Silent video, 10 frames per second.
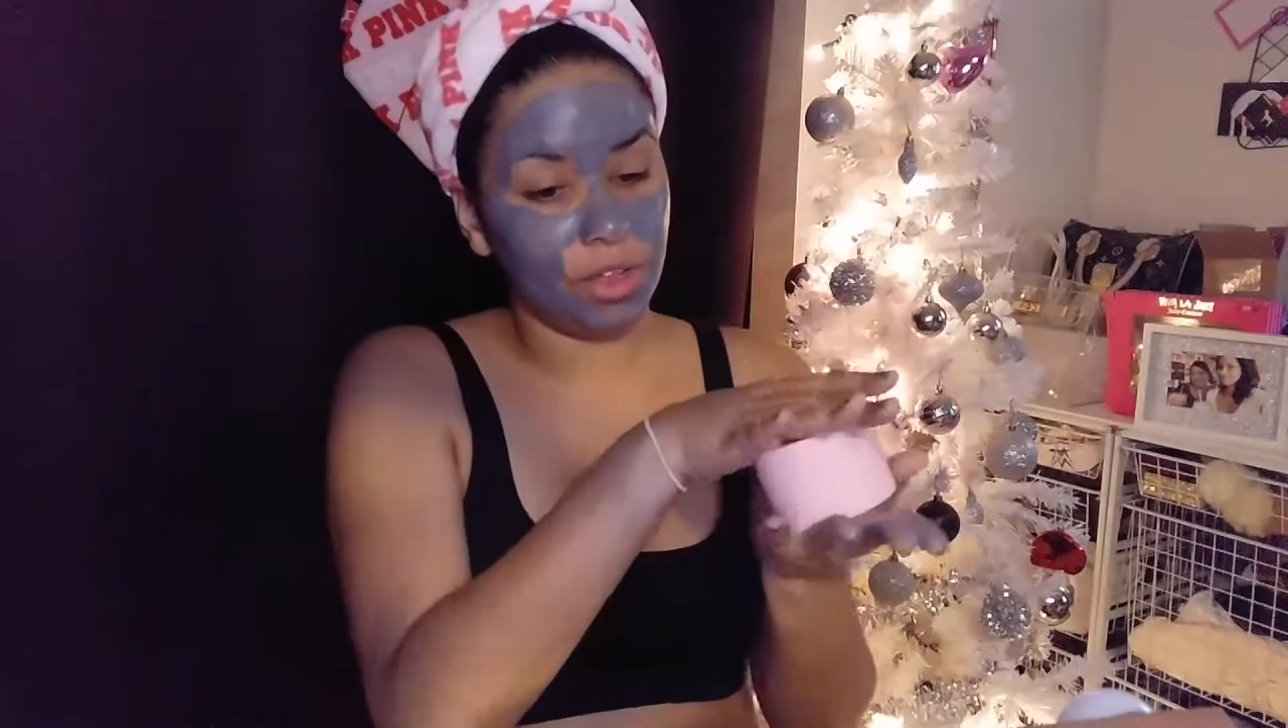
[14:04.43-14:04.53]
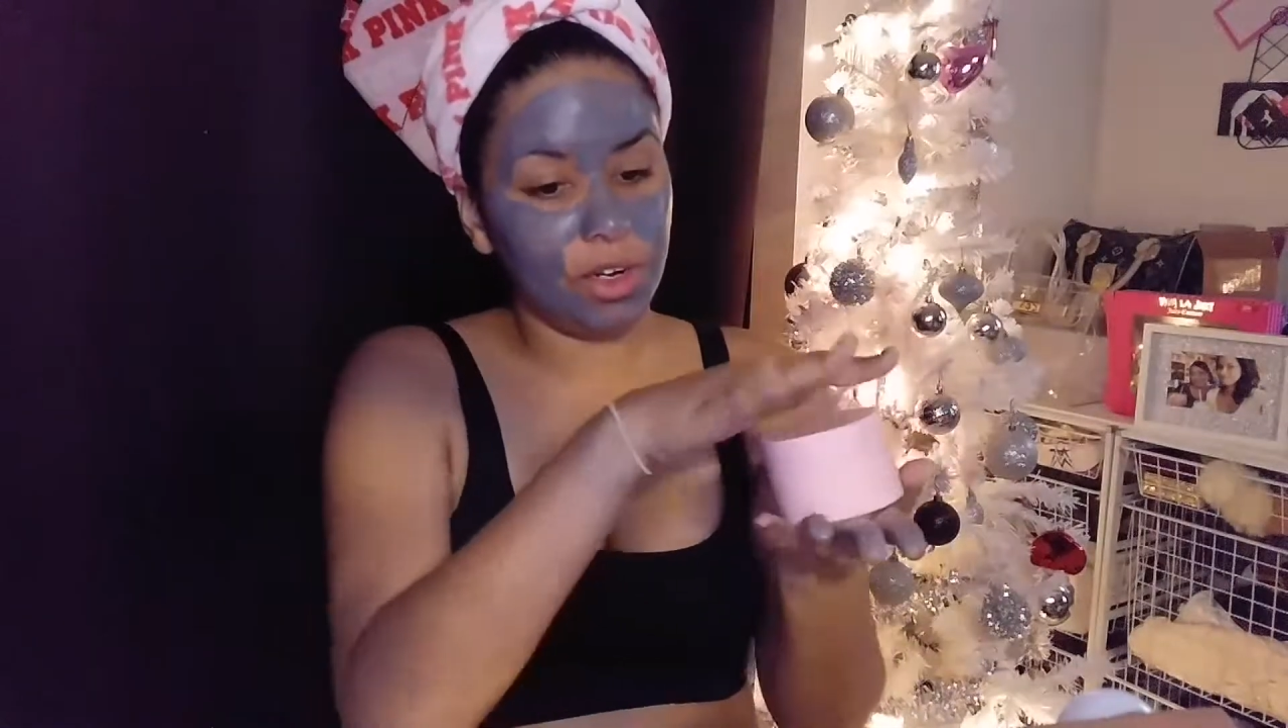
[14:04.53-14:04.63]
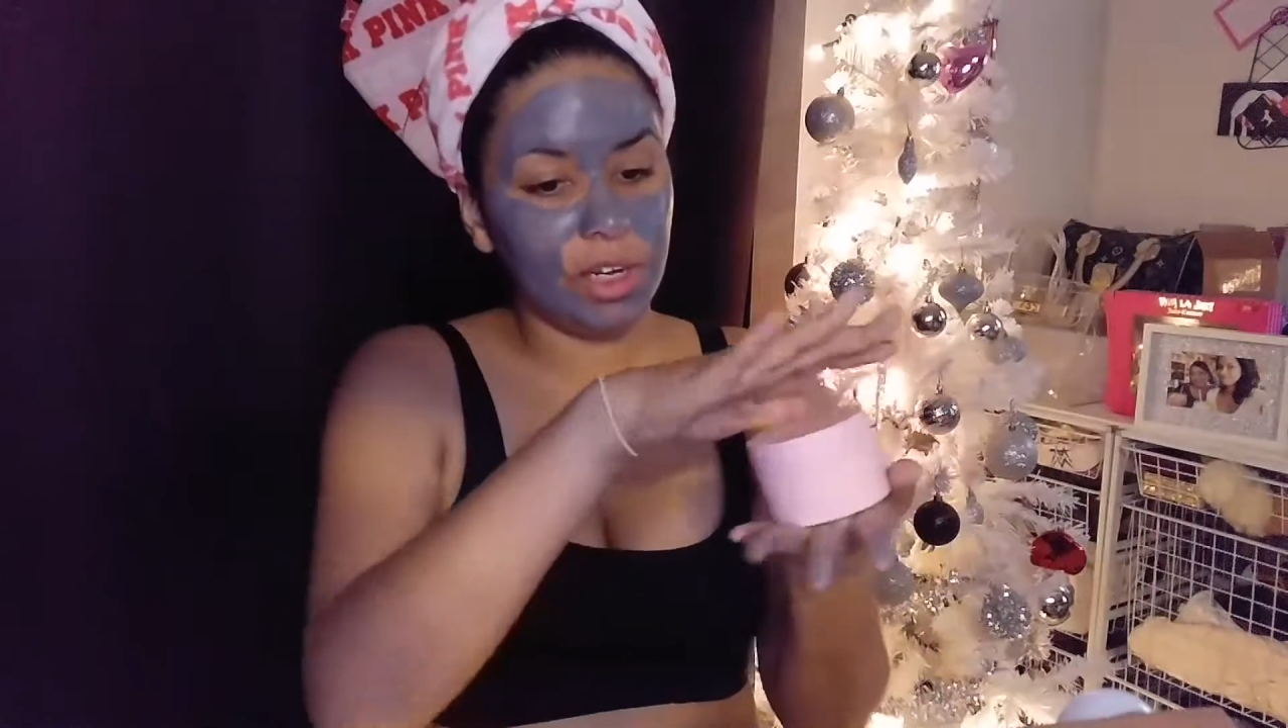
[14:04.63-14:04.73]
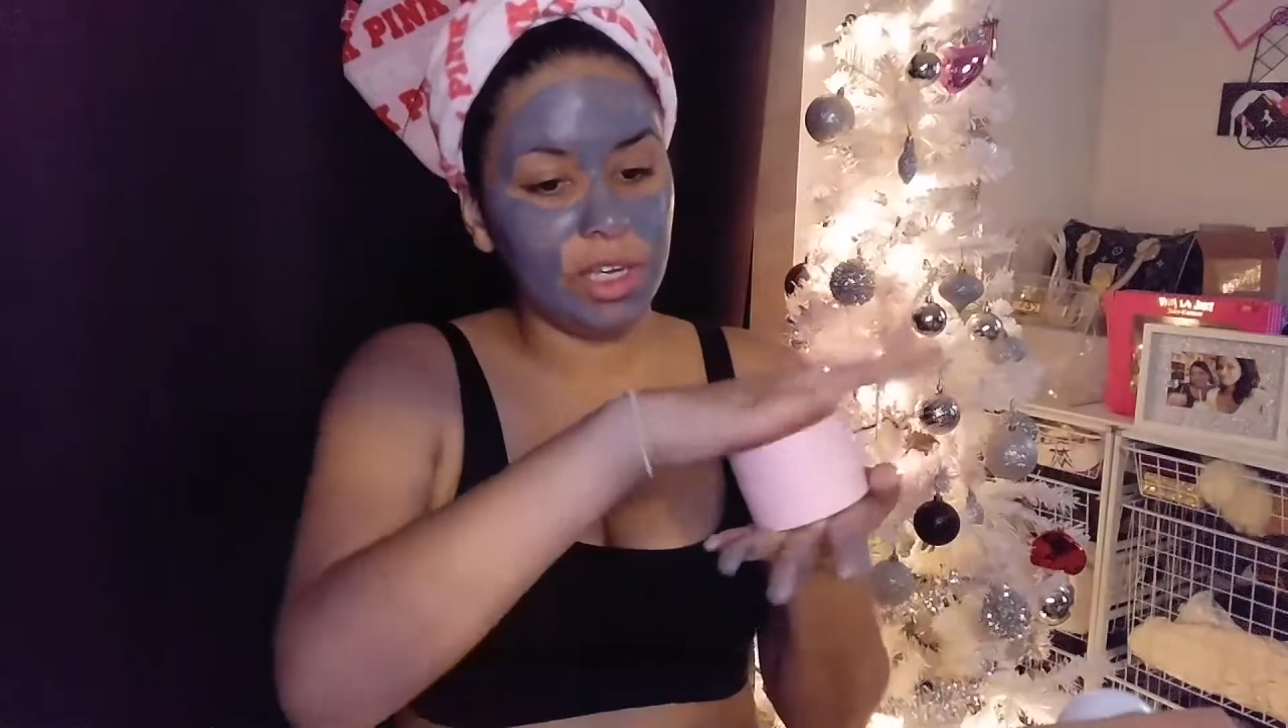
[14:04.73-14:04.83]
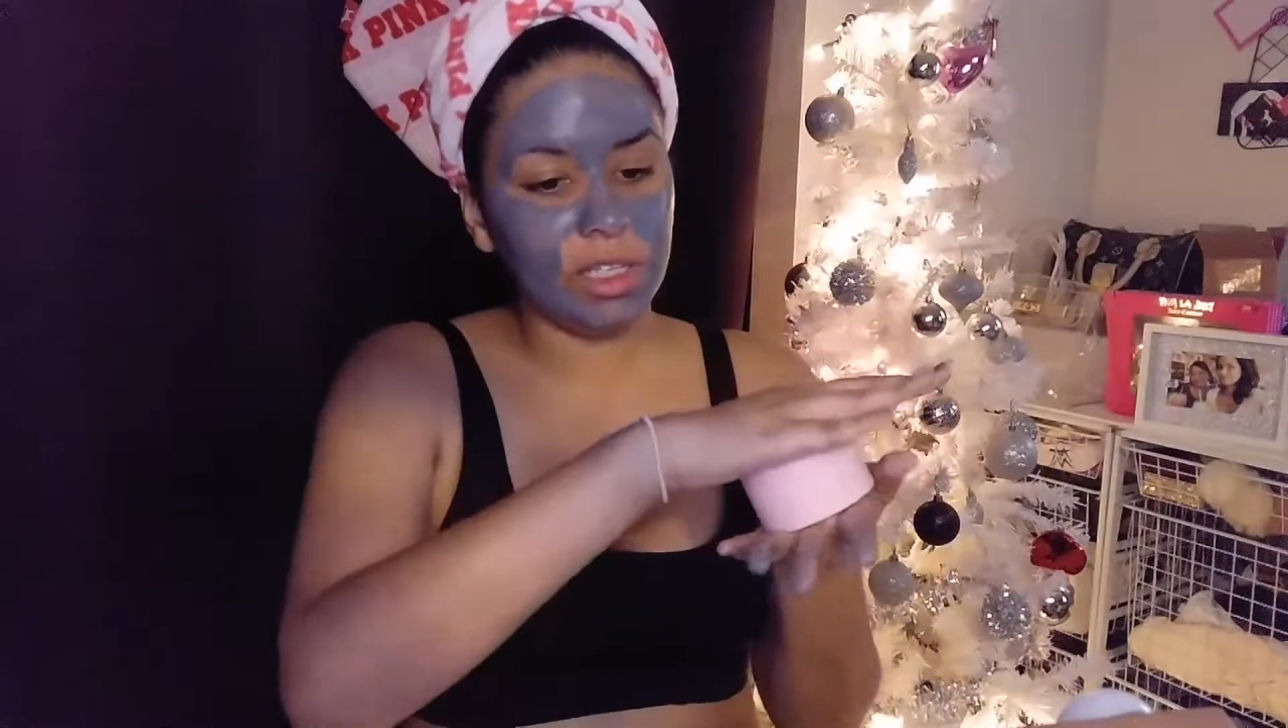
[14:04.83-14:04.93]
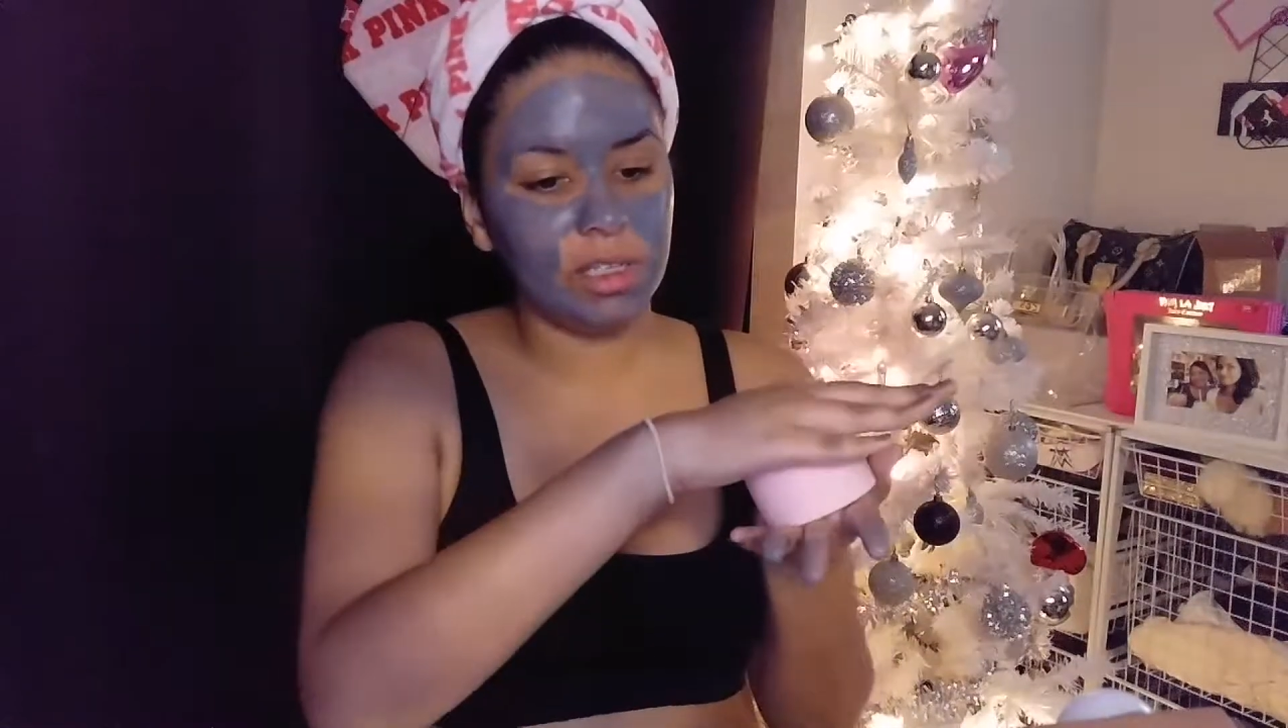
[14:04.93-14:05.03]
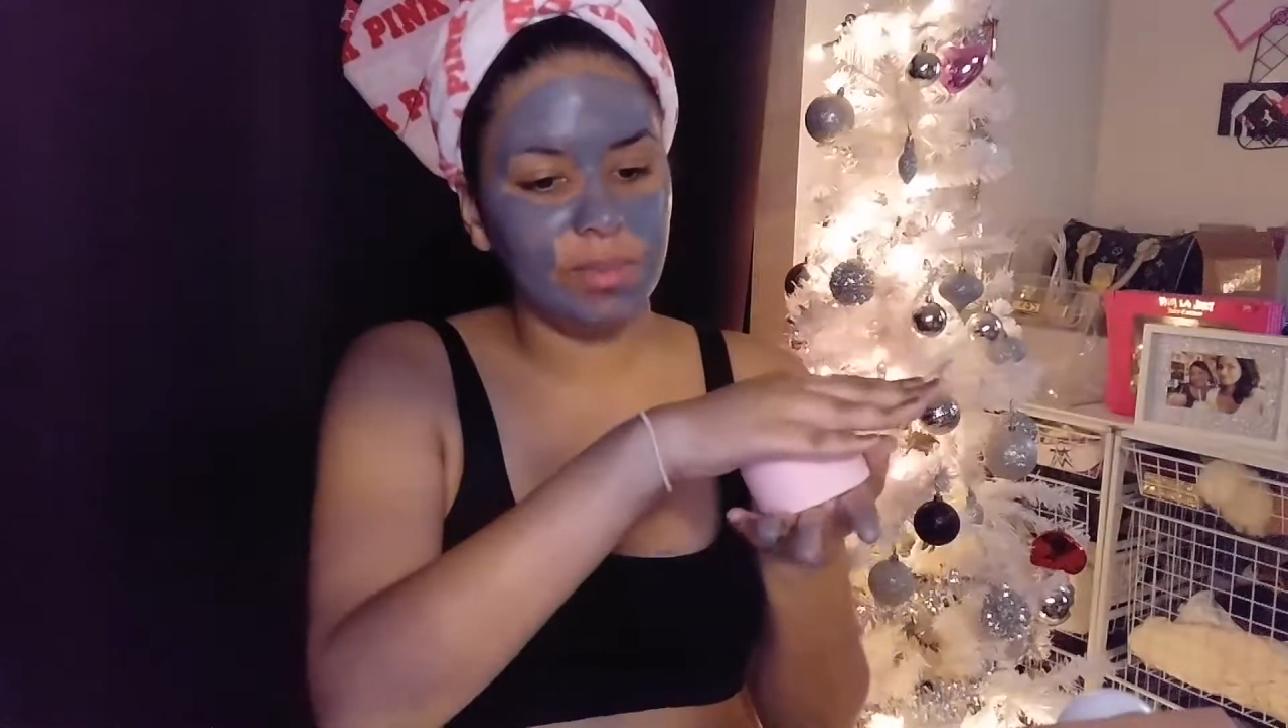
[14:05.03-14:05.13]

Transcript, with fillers: 30 to